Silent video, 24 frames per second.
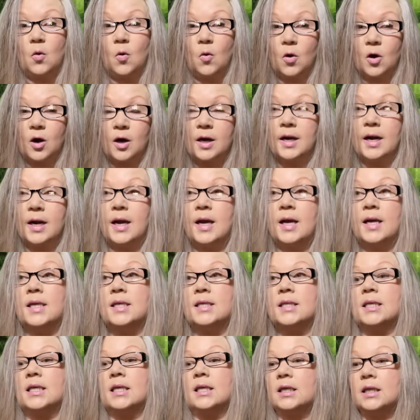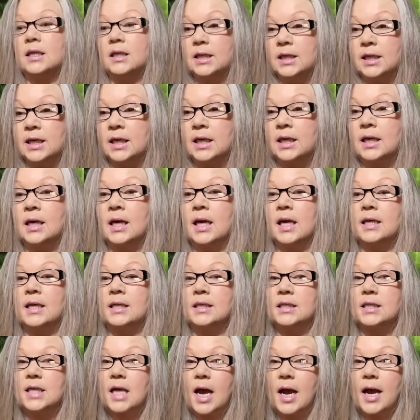organize and clean
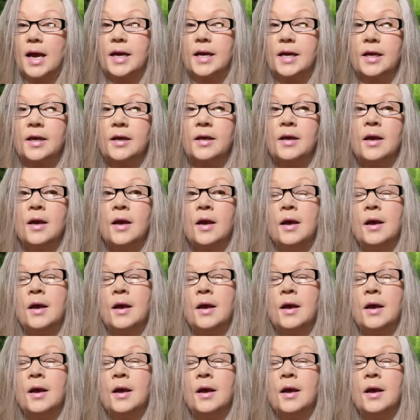and tidy,